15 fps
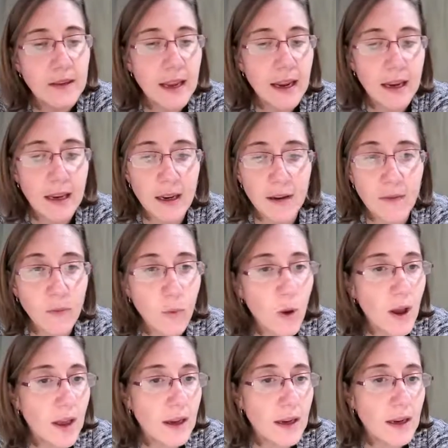Negative
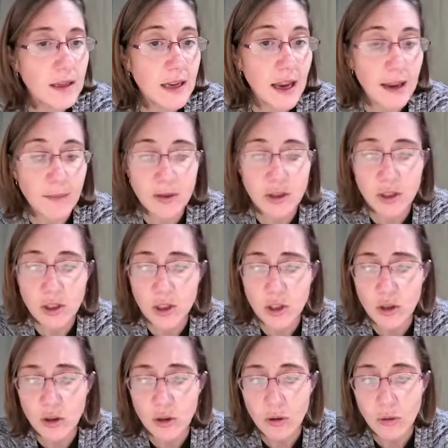1 times
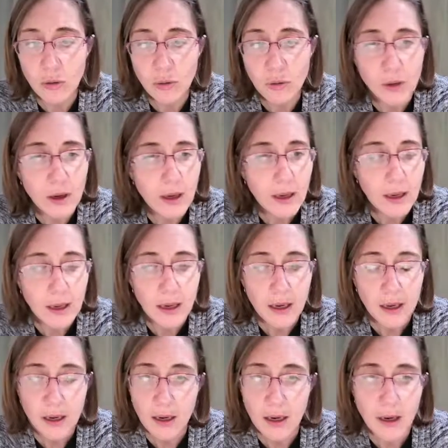2,
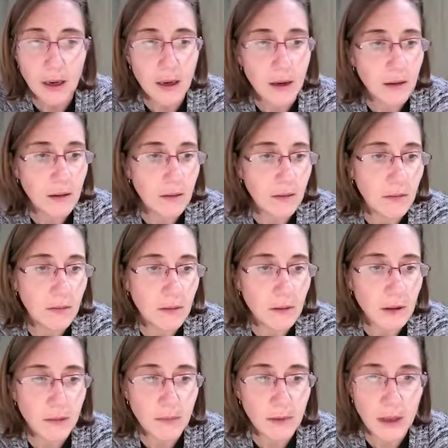
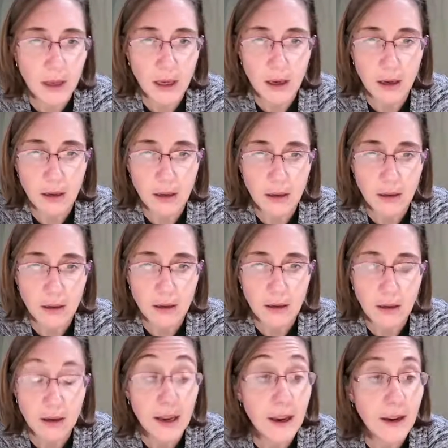let me think.
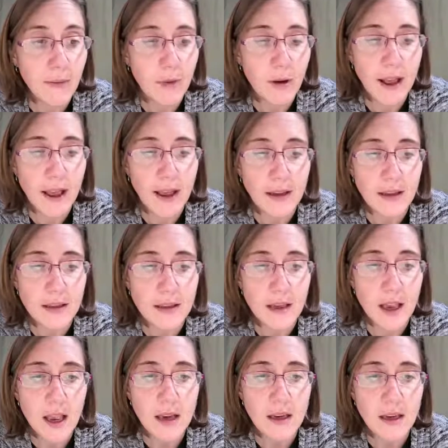Negative 1x
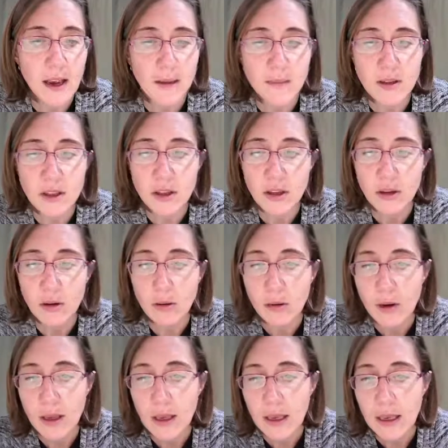times
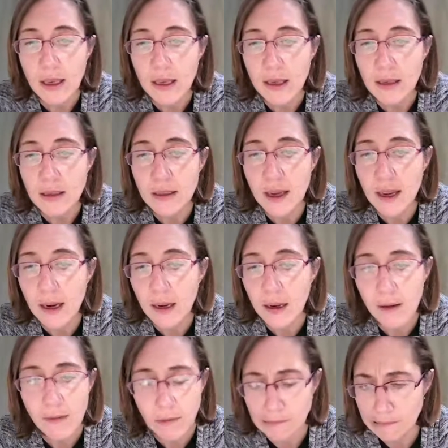2 is
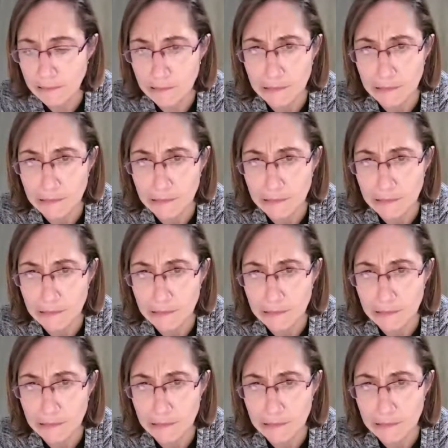negative